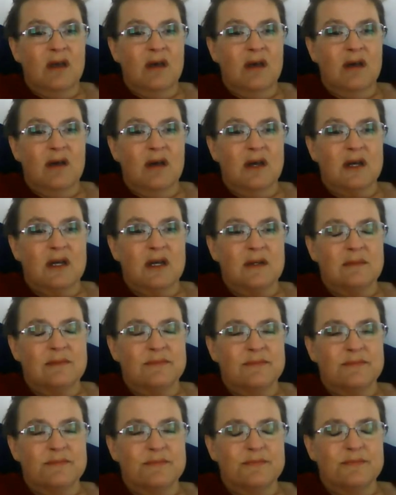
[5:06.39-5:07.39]

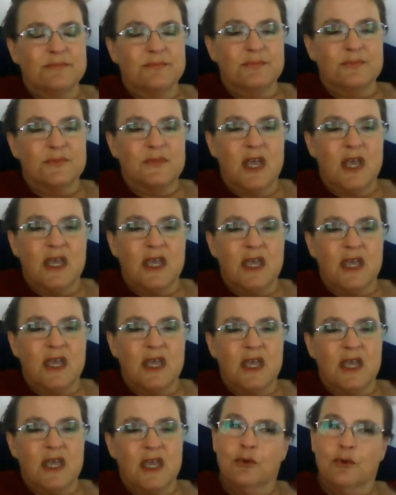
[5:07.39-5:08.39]
They can
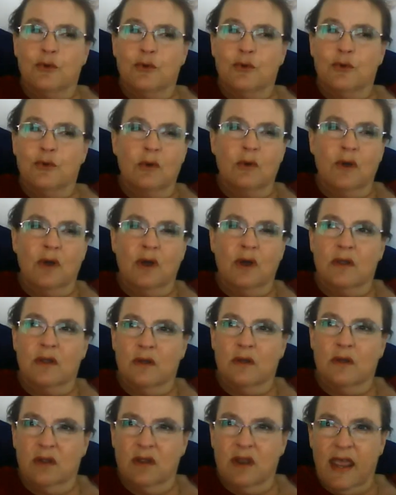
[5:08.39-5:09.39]
do
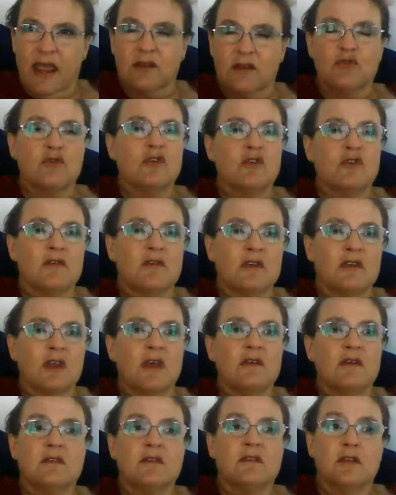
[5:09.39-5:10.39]
an exercise
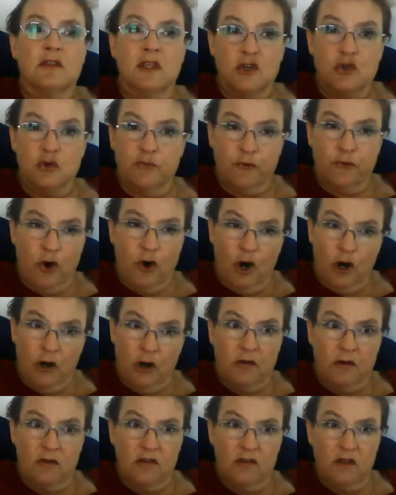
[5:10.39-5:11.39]
test that they do for
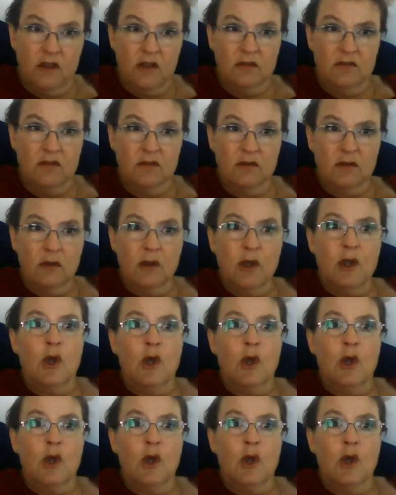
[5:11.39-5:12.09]
heart disease.